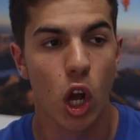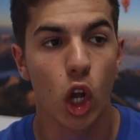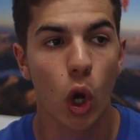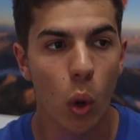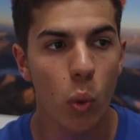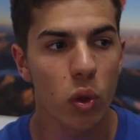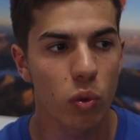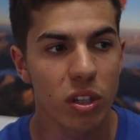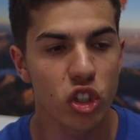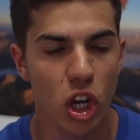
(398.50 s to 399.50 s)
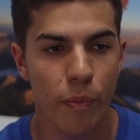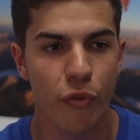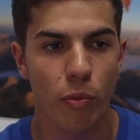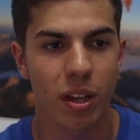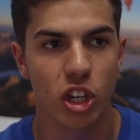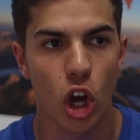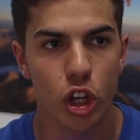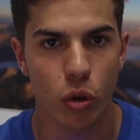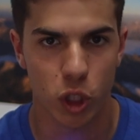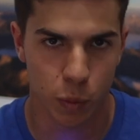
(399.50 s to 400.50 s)
Doing a jump from a
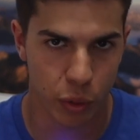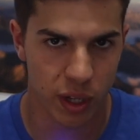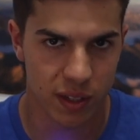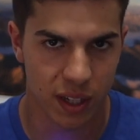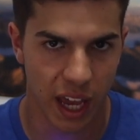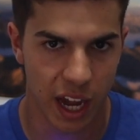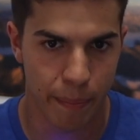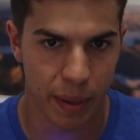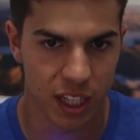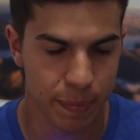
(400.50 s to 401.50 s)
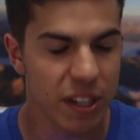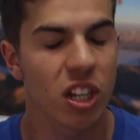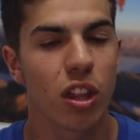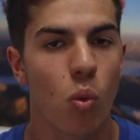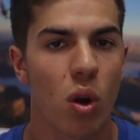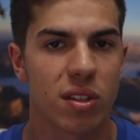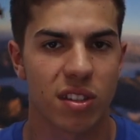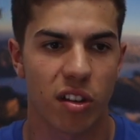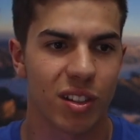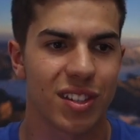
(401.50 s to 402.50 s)
non-cross braced canopy, especially the ones
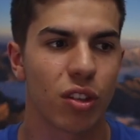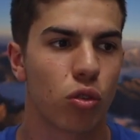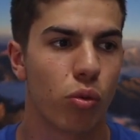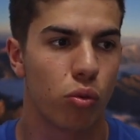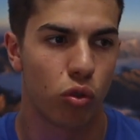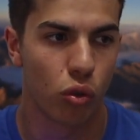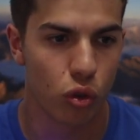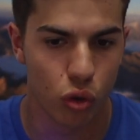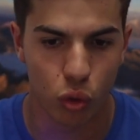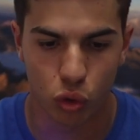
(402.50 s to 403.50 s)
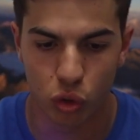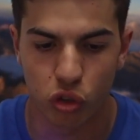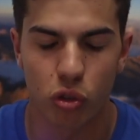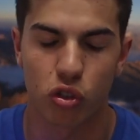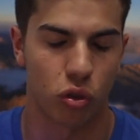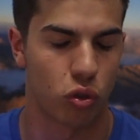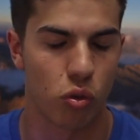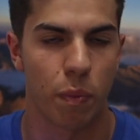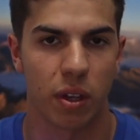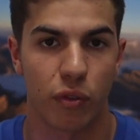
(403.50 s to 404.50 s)
that are designed to introduce you to
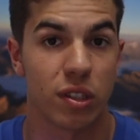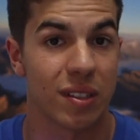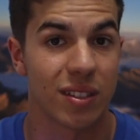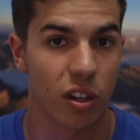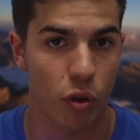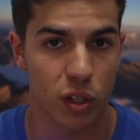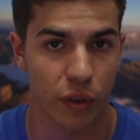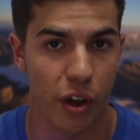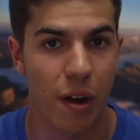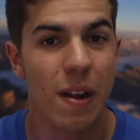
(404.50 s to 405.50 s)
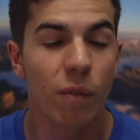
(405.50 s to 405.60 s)
swooping, for instance the Crossfire,